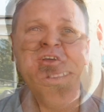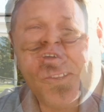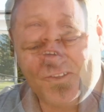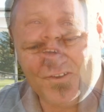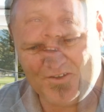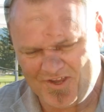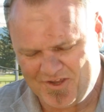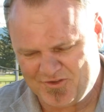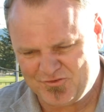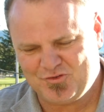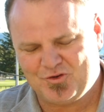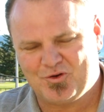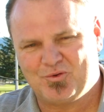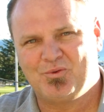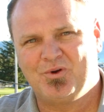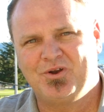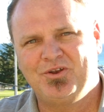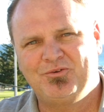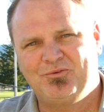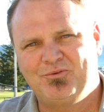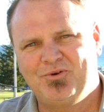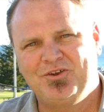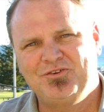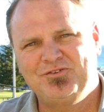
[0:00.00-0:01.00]
Yes, I
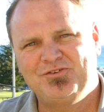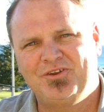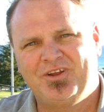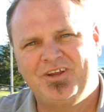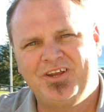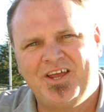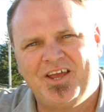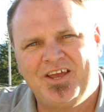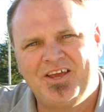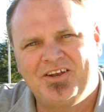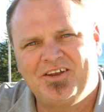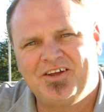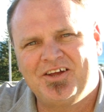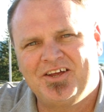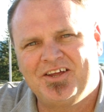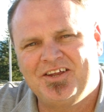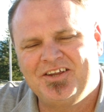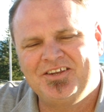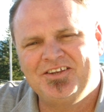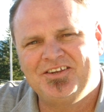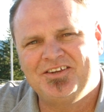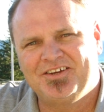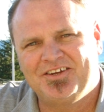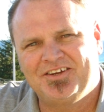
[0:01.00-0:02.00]
recently had a
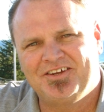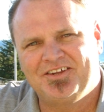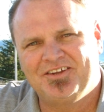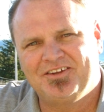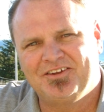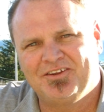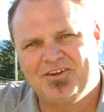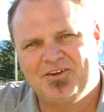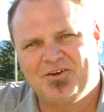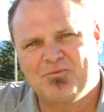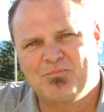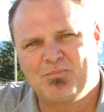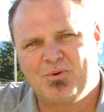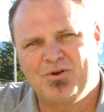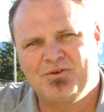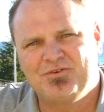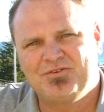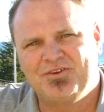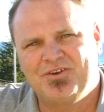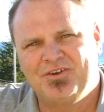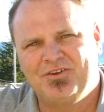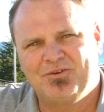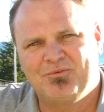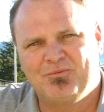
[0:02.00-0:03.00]
letter
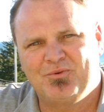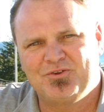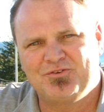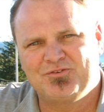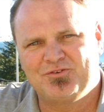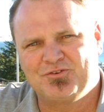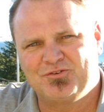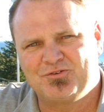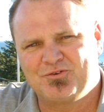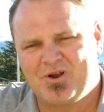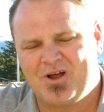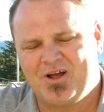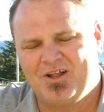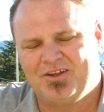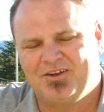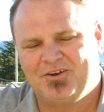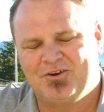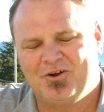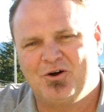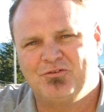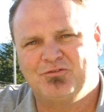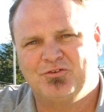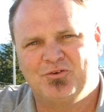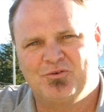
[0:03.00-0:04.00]
printed in the West Australian,
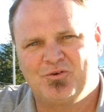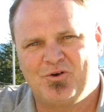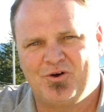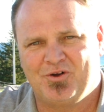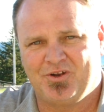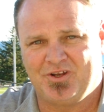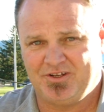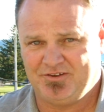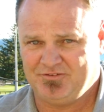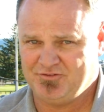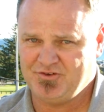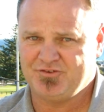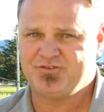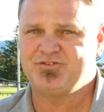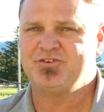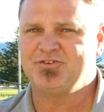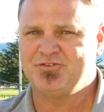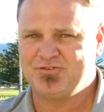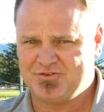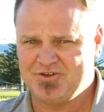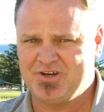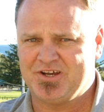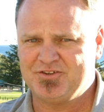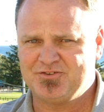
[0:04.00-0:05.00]
often writing just
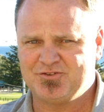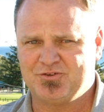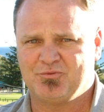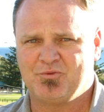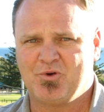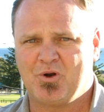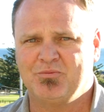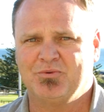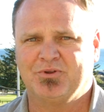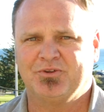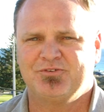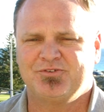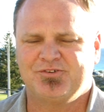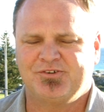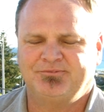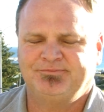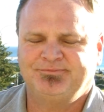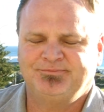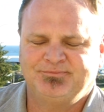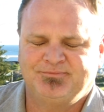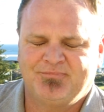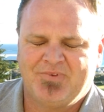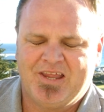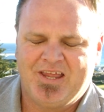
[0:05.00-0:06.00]
as Jason Robbins,
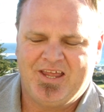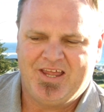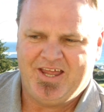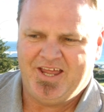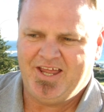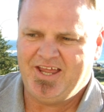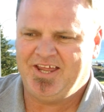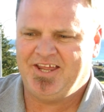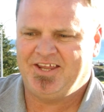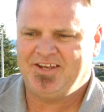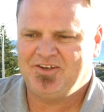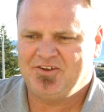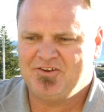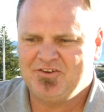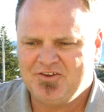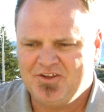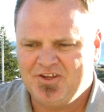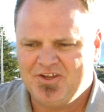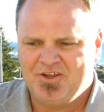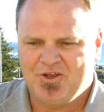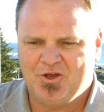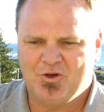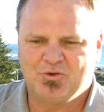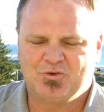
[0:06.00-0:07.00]
and
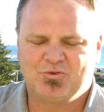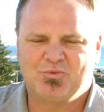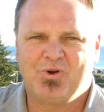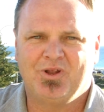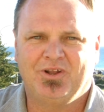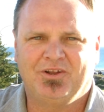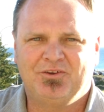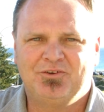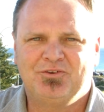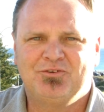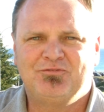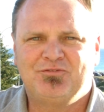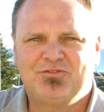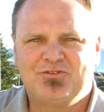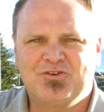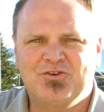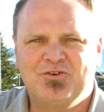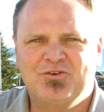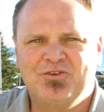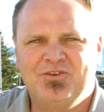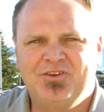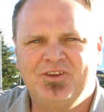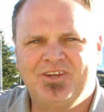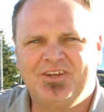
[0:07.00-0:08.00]
it was relative to
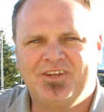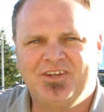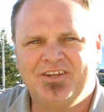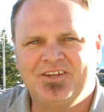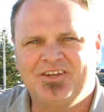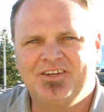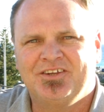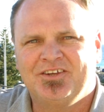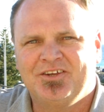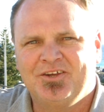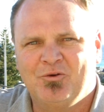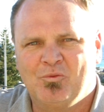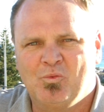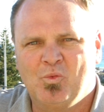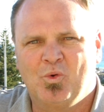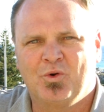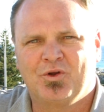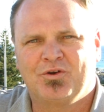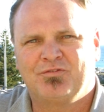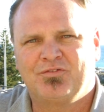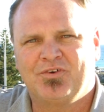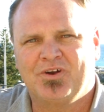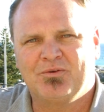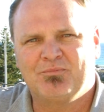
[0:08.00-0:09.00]
the
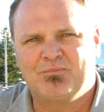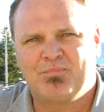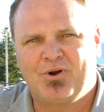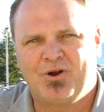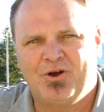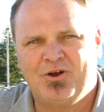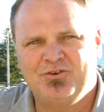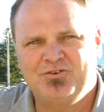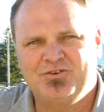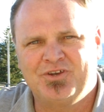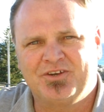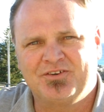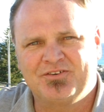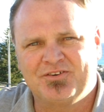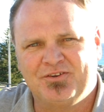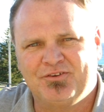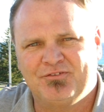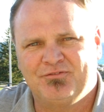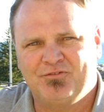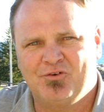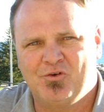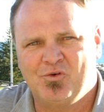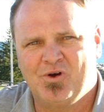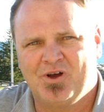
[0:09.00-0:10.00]
waterfront project and
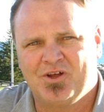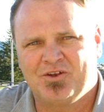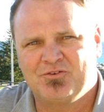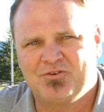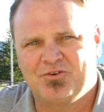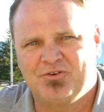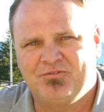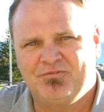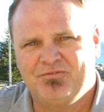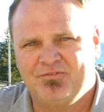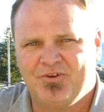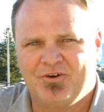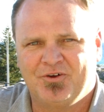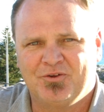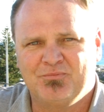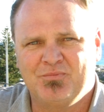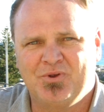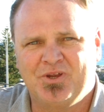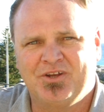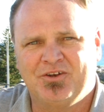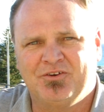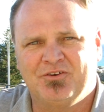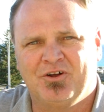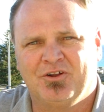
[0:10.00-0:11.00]
the $400
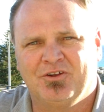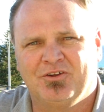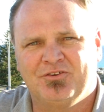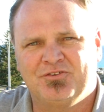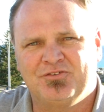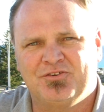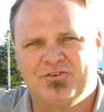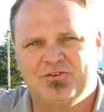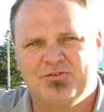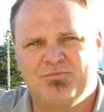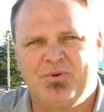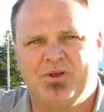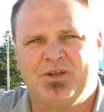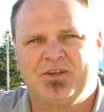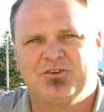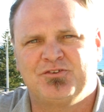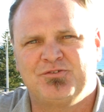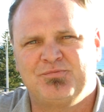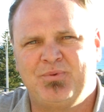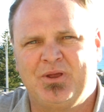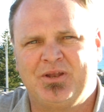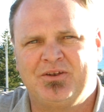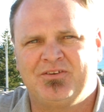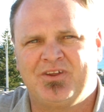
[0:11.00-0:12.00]
million that's being
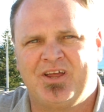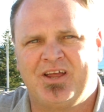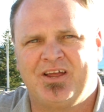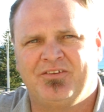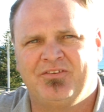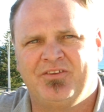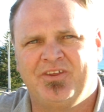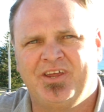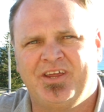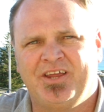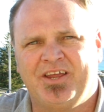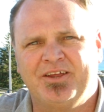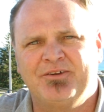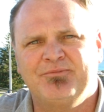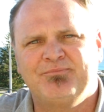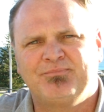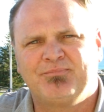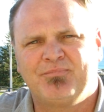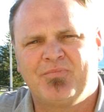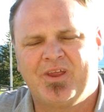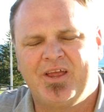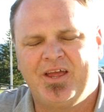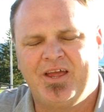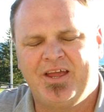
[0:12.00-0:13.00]
spent down there,
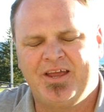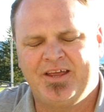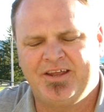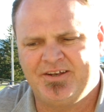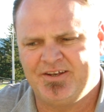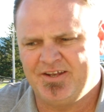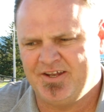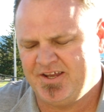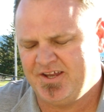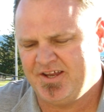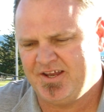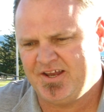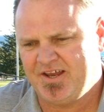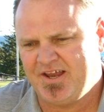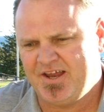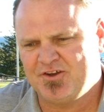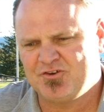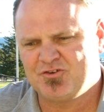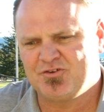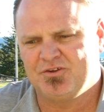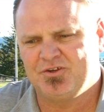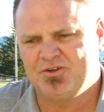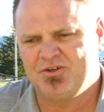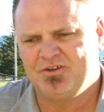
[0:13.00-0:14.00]
and
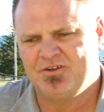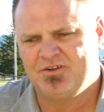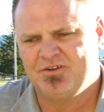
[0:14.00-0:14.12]
actually